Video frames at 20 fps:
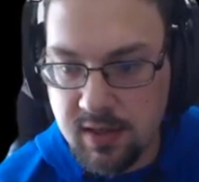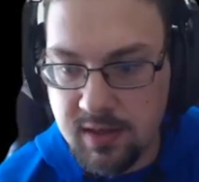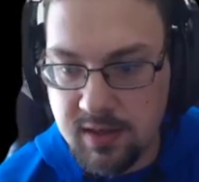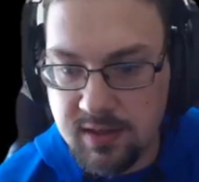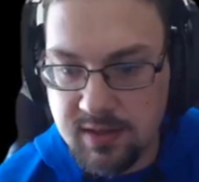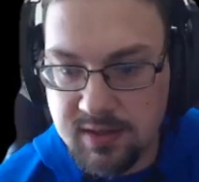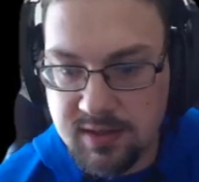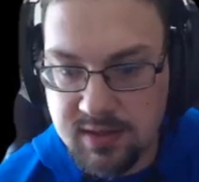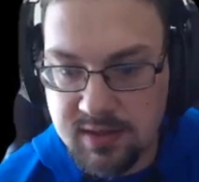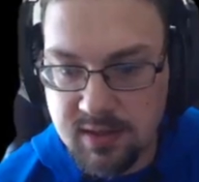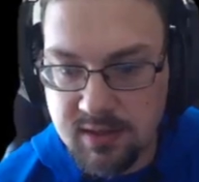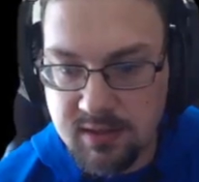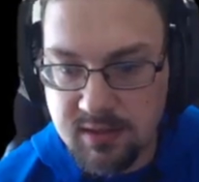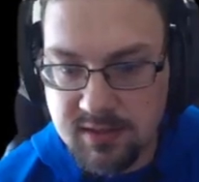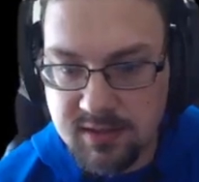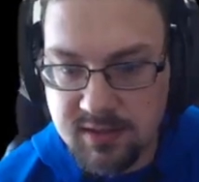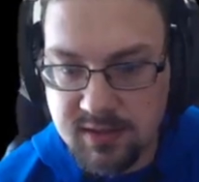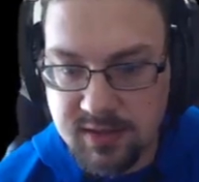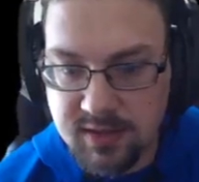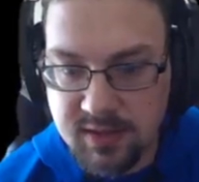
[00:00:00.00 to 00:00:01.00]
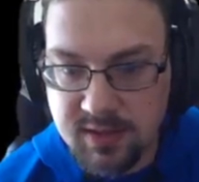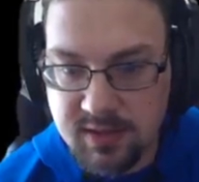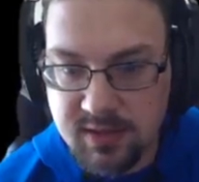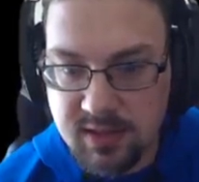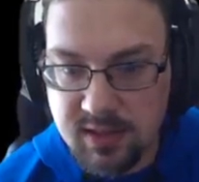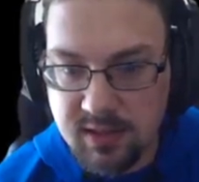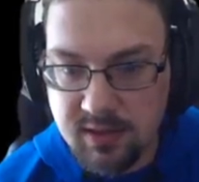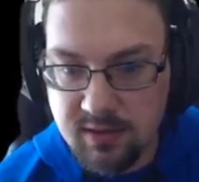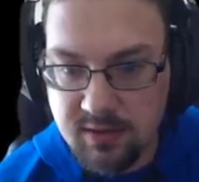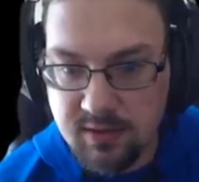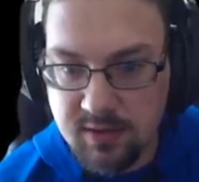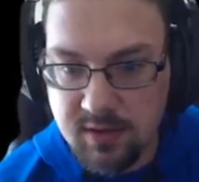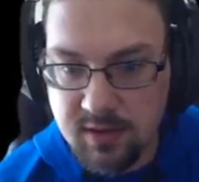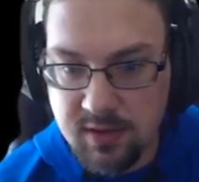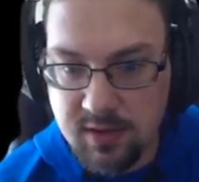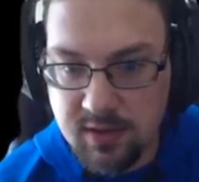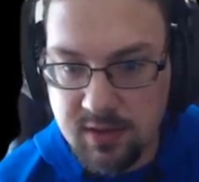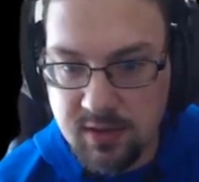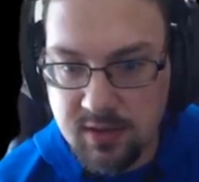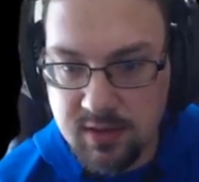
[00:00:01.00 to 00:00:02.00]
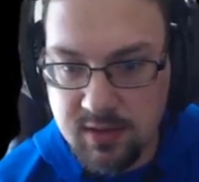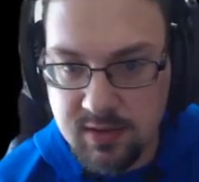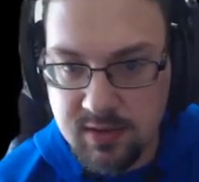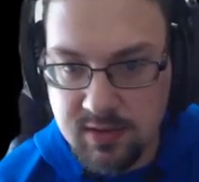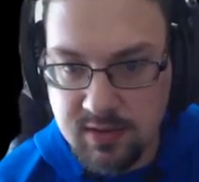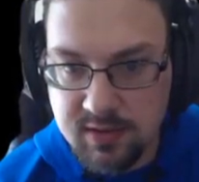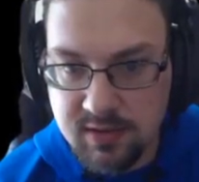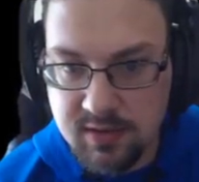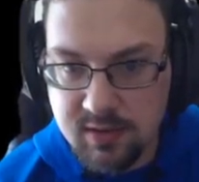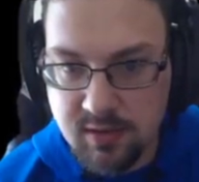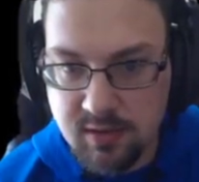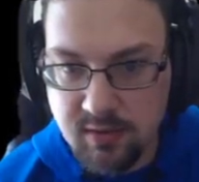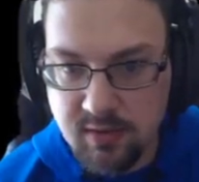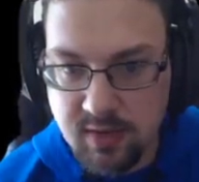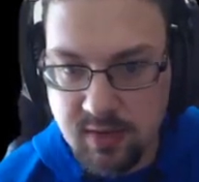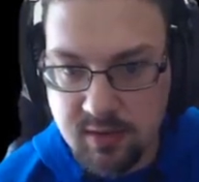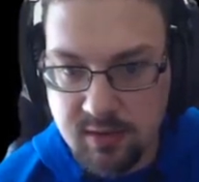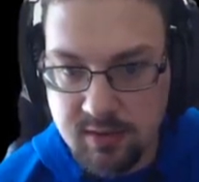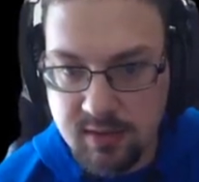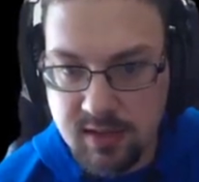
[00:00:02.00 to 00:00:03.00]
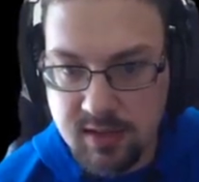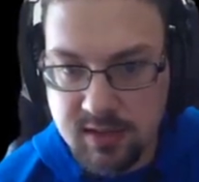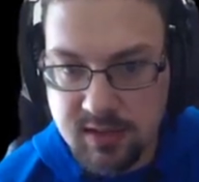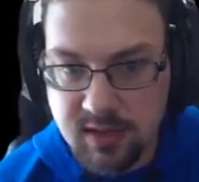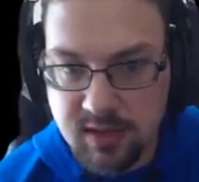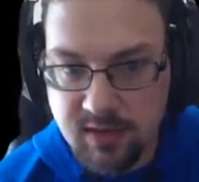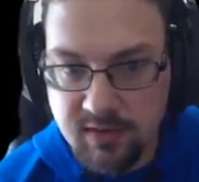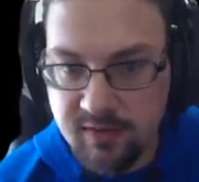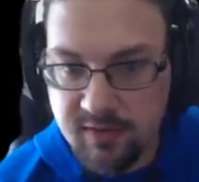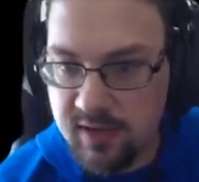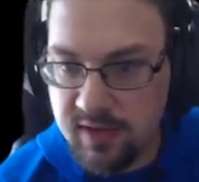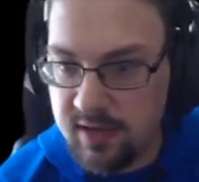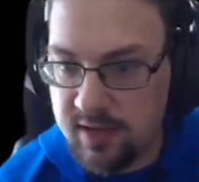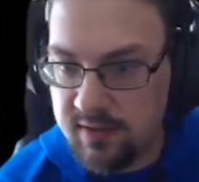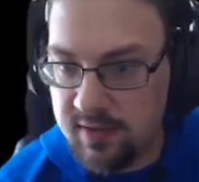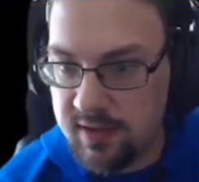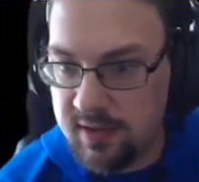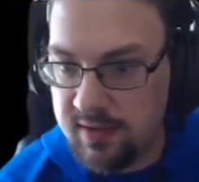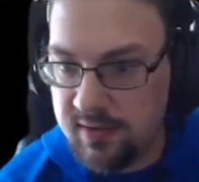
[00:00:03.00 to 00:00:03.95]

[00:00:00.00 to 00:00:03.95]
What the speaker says: It's another 600. Let's go grab that sulfur down there.